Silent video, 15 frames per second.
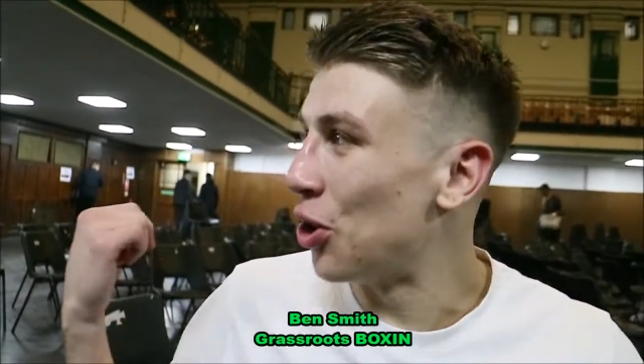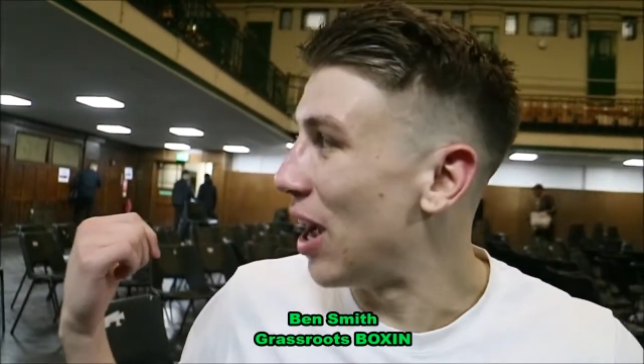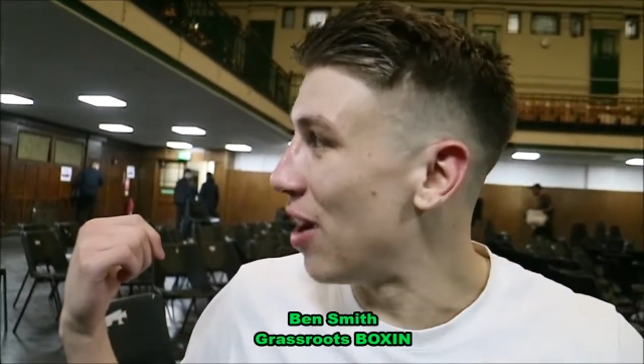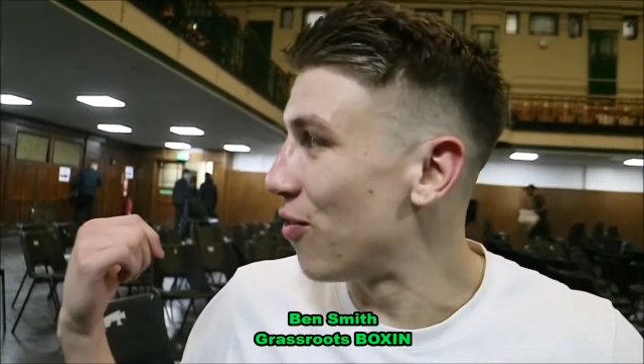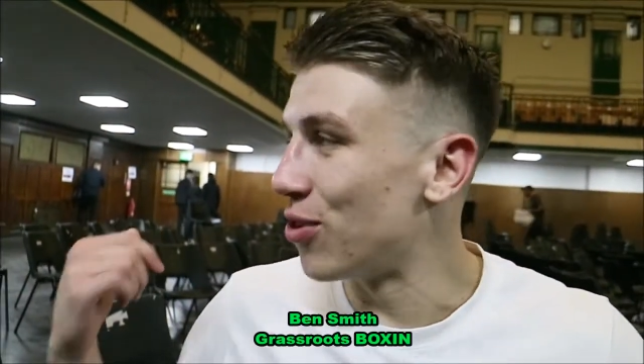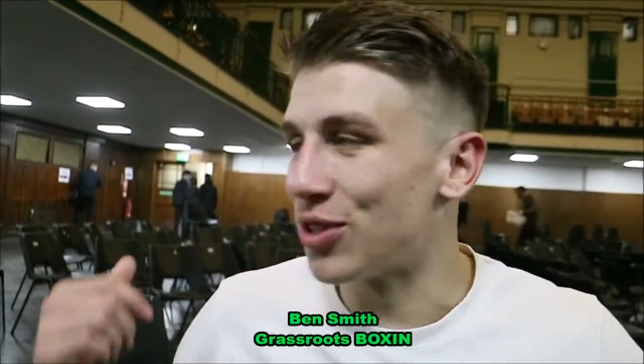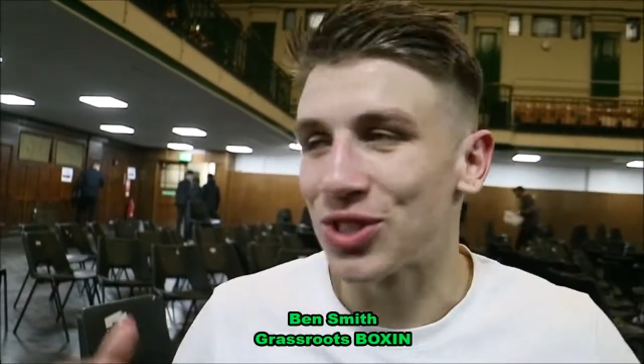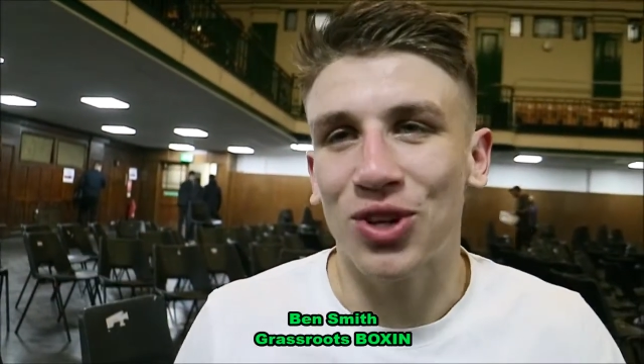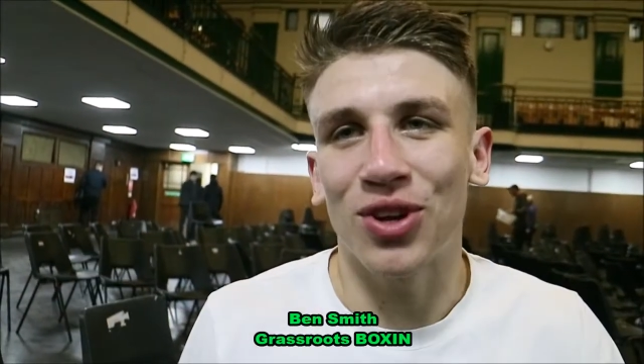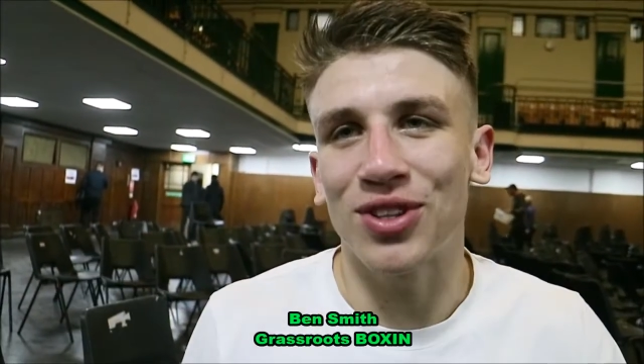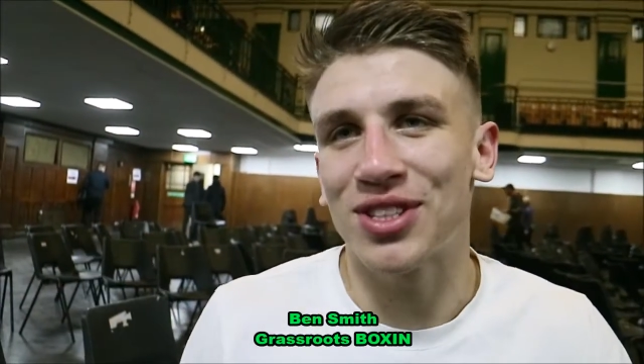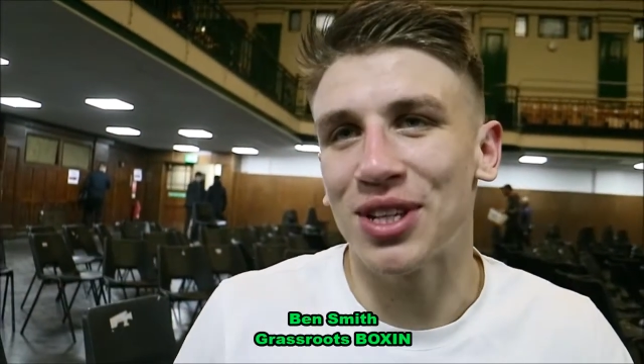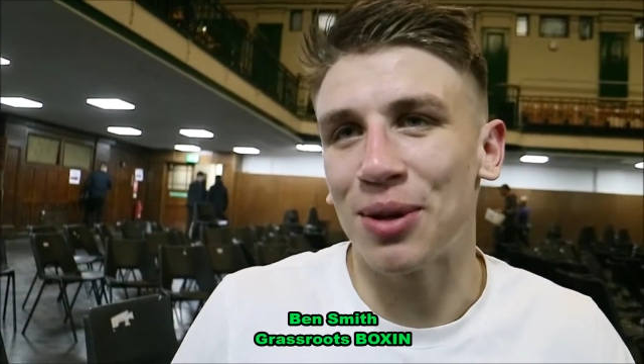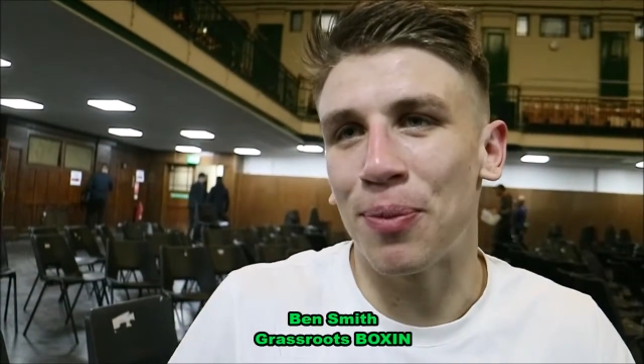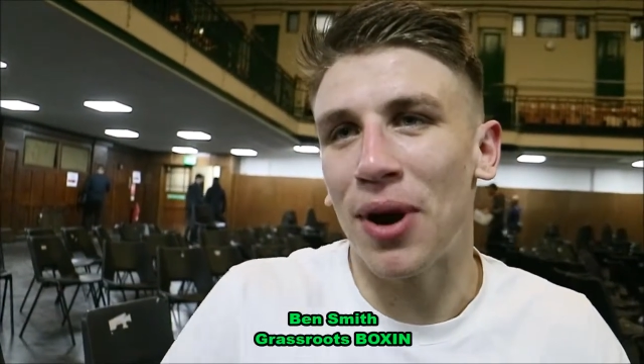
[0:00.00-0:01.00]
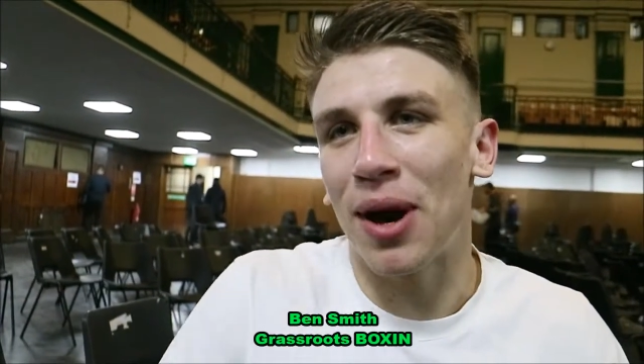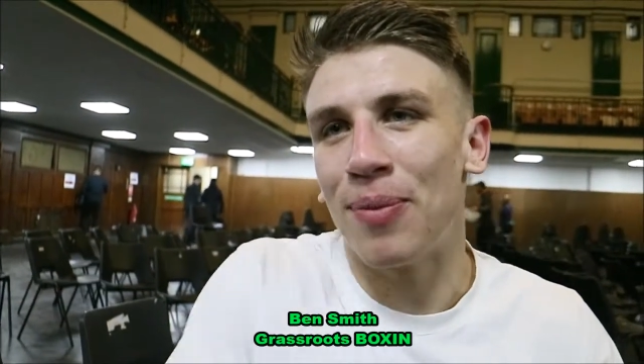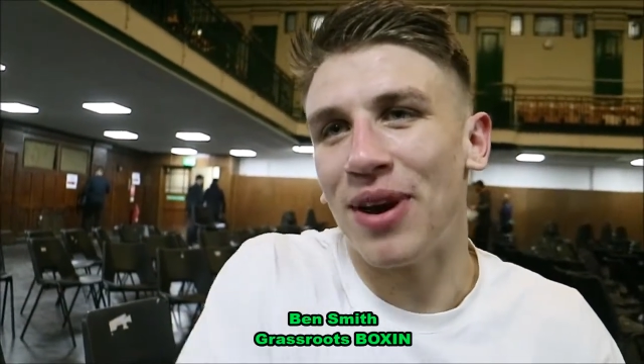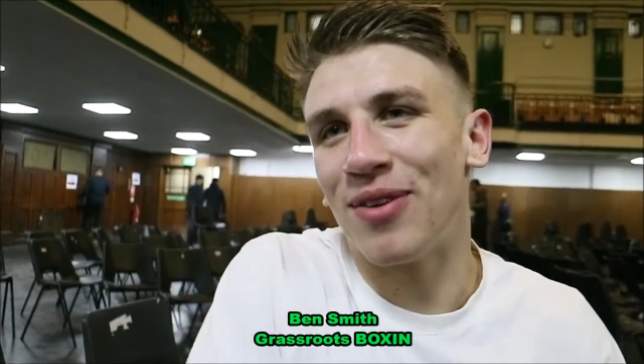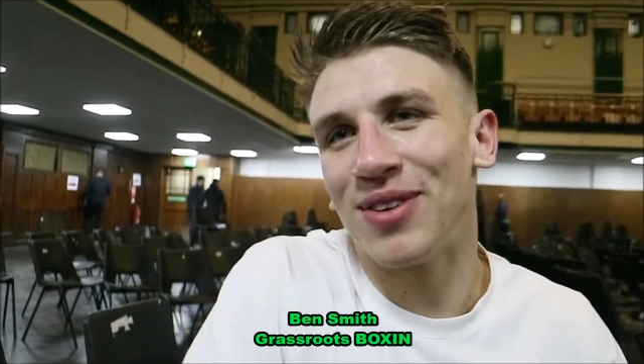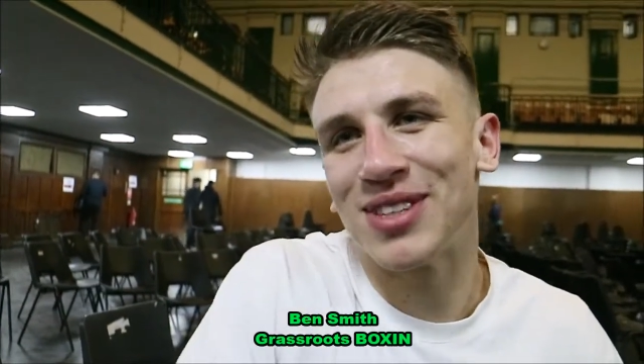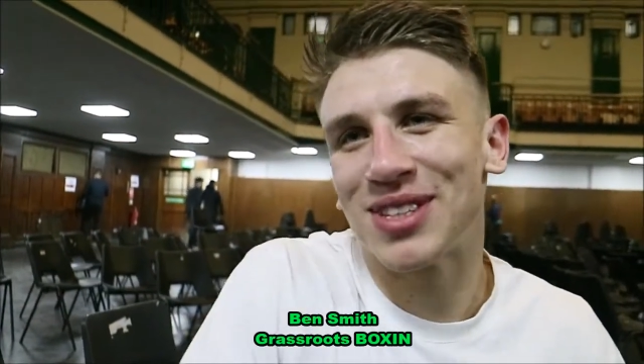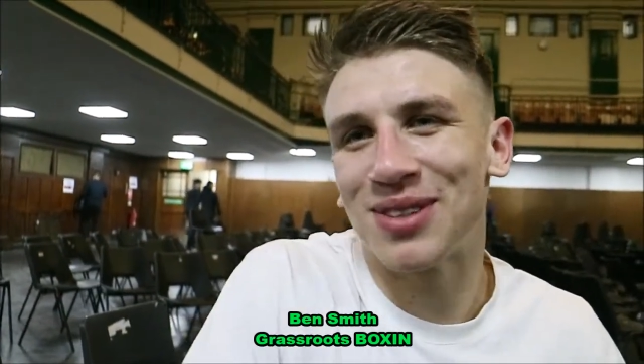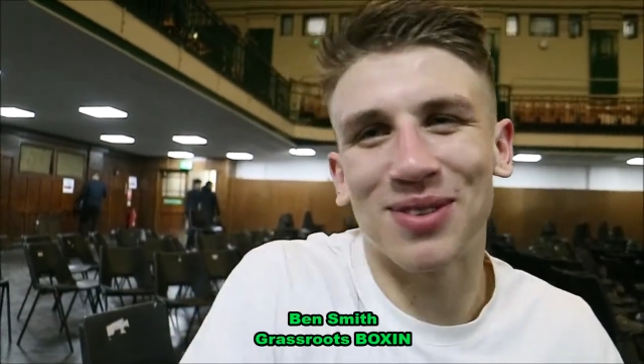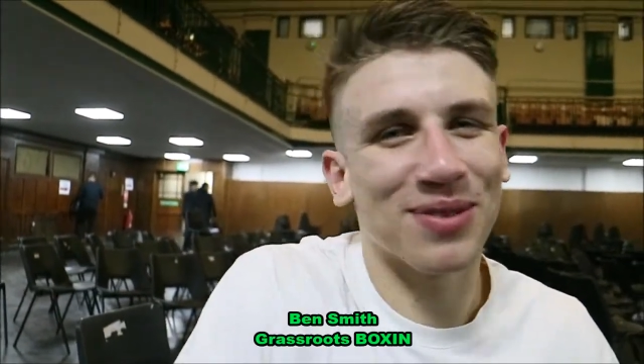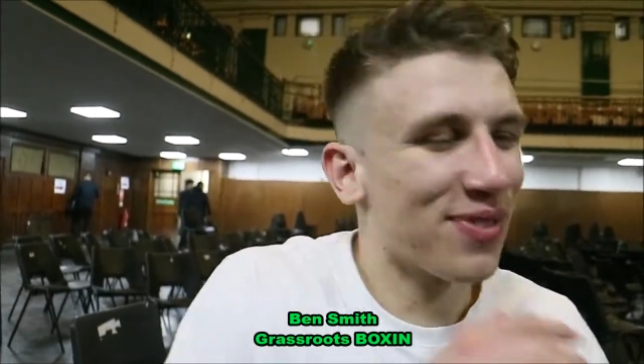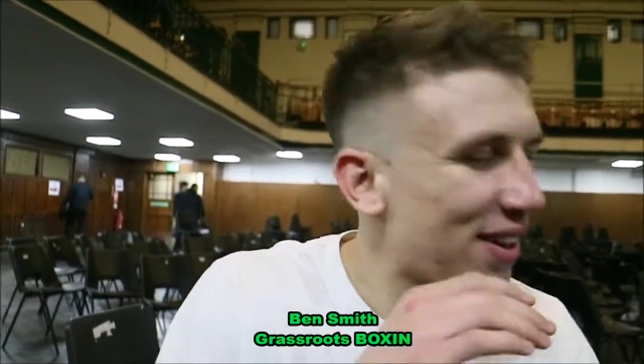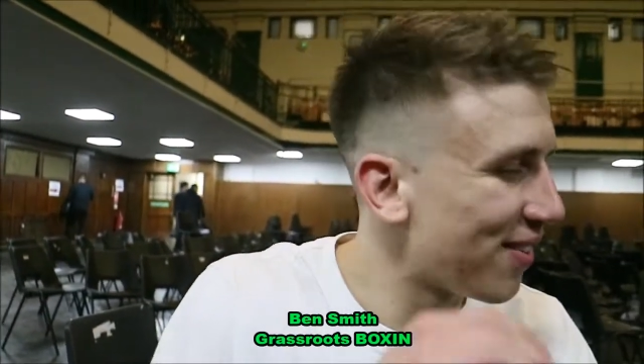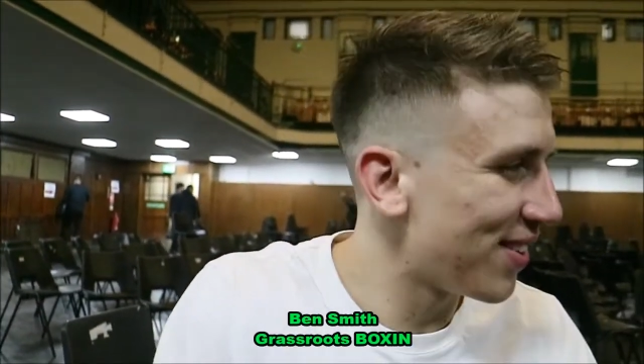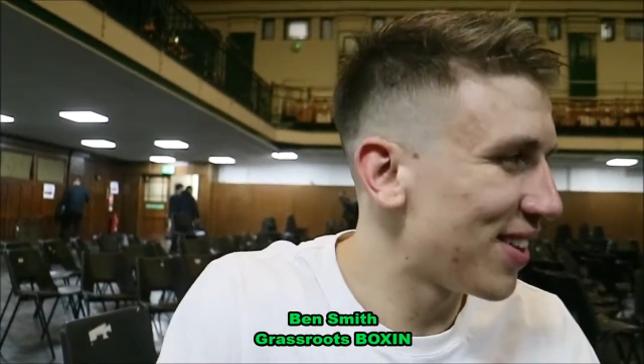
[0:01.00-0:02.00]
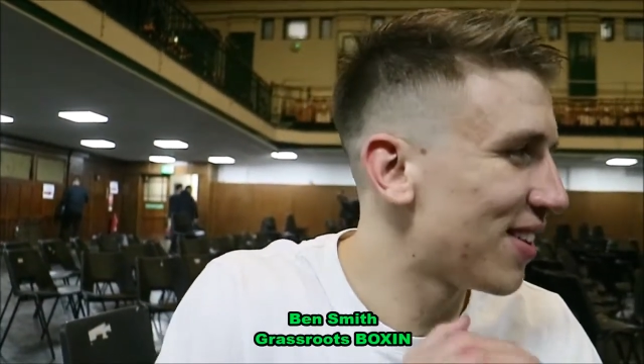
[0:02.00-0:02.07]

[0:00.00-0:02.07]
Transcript: everyone's gone to the pub. Everyone's at the pub,